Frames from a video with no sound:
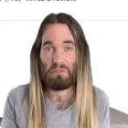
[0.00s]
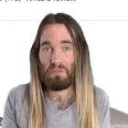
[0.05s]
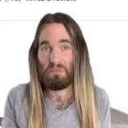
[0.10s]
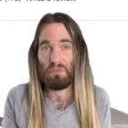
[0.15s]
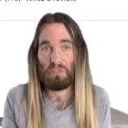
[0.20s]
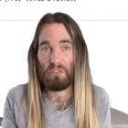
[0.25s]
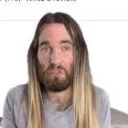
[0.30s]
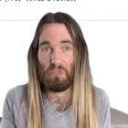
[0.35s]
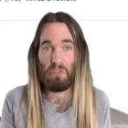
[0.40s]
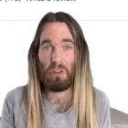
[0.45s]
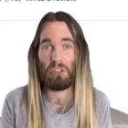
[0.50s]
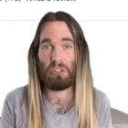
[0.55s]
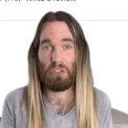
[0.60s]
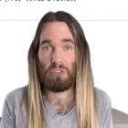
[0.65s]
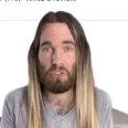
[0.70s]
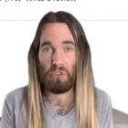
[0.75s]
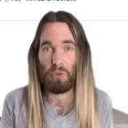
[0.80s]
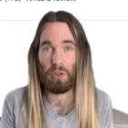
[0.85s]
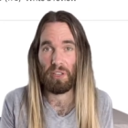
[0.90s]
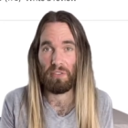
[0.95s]

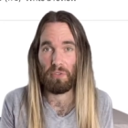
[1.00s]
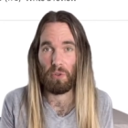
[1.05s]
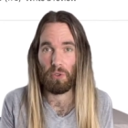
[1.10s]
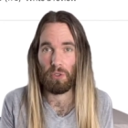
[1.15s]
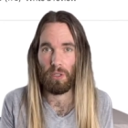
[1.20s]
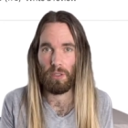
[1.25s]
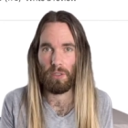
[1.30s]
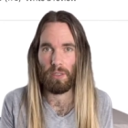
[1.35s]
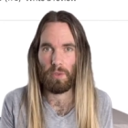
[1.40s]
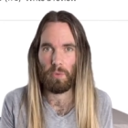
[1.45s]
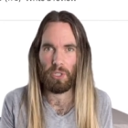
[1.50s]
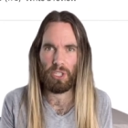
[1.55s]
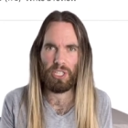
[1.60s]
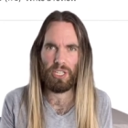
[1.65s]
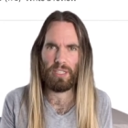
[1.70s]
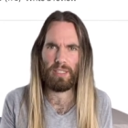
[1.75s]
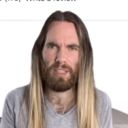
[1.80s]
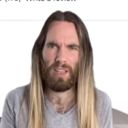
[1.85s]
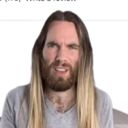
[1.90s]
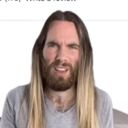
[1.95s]
$224, which
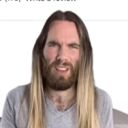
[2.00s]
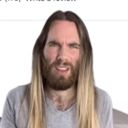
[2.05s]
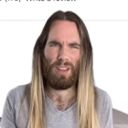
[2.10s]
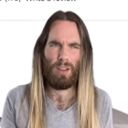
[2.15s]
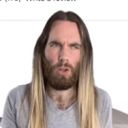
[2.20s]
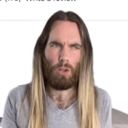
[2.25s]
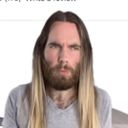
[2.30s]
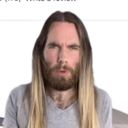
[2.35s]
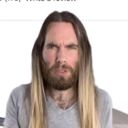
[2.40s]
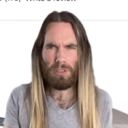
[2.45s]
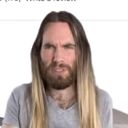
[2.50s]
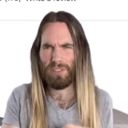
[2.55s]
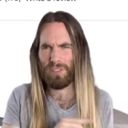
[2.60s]
is almost